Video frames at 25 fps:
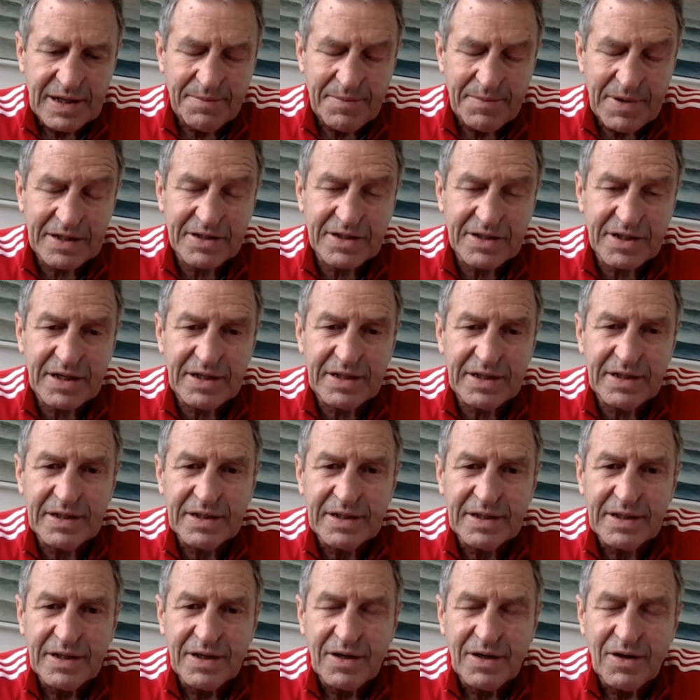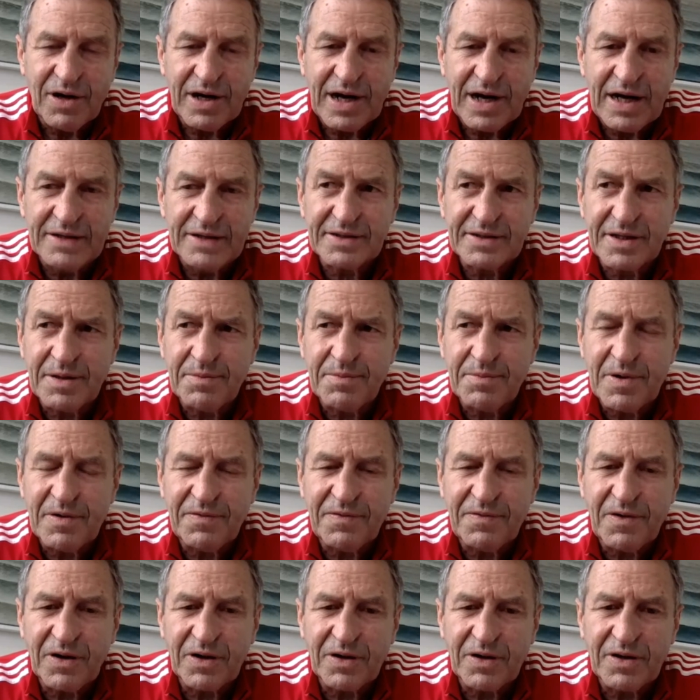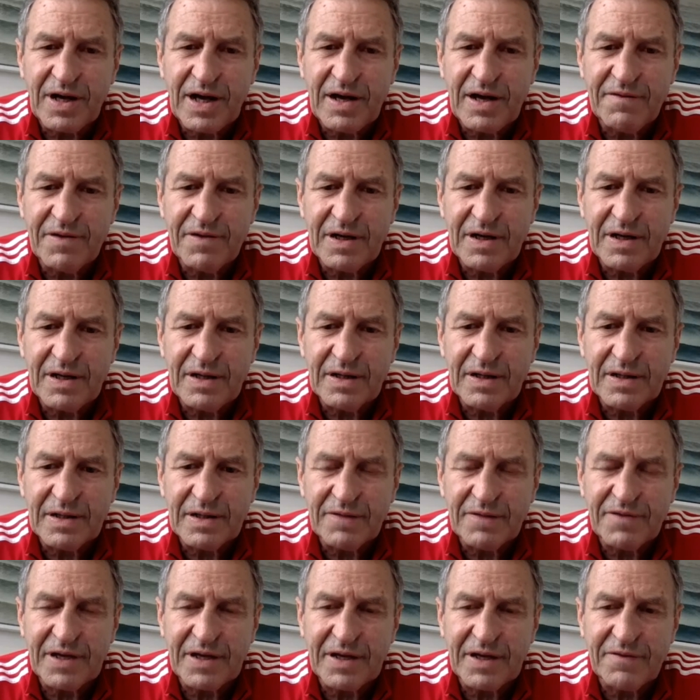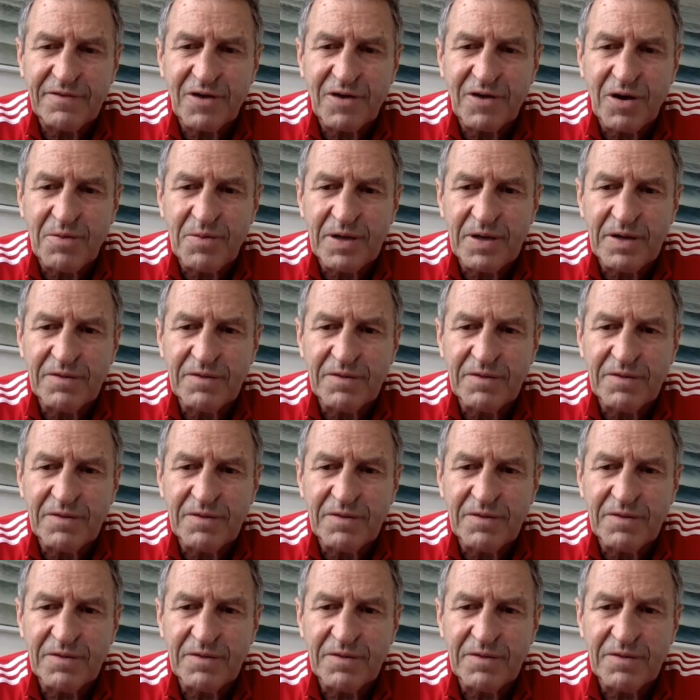Actually, I'd asked them if they could find me